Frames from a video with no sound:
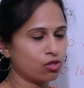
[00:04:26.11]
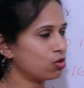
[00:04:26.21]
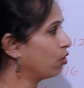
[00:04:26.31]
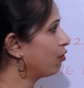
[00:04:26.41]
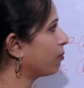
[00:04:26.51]

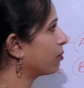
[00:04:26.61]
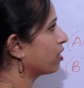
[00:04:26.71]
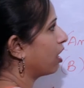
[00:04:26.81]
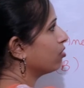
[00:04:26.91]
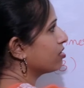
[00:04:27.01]
So we
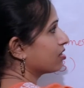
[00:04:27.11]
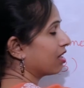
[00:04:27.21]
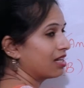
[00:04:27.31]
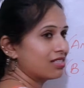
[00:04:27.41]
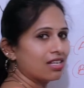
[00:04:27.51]
pronounce it
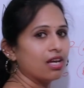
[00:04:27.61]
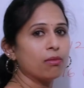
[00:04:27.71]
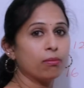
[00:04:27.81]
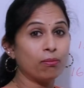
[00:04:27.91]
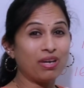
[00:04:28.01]
as
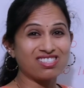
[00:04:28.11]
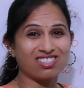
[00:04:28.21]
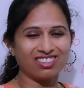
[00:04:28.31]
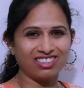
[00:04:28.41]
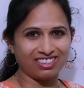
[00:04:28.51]

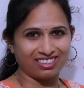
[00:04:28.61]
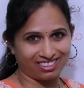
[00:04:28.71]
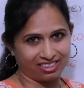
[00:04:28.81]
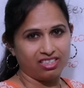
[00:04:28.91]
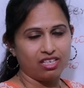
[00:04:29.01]

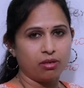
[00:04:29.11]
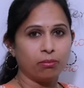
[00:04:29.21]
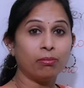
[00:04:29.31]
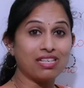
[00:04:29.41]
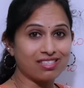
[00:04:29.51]
Messrs.
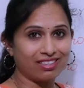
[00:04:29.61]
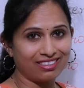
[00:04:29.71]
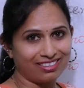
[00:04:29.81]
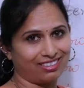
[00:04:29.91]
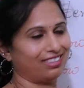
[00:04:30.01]

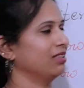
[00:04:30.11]
Messrs.